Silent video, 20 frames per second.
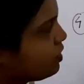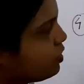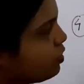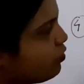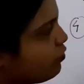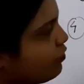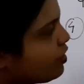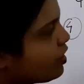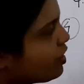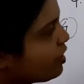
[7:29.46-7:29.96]

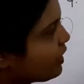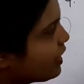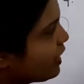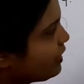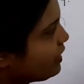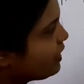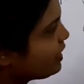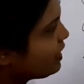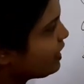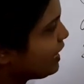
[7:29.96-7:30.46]
we are
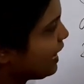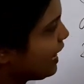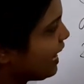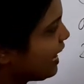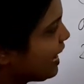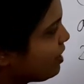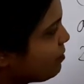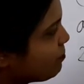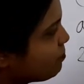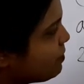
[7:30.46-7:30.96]
getting
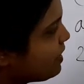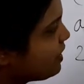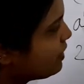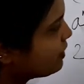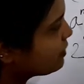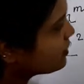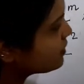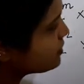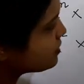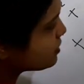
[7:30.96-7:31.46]
ab.
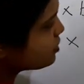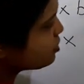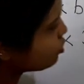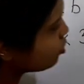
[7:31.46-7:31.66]
This is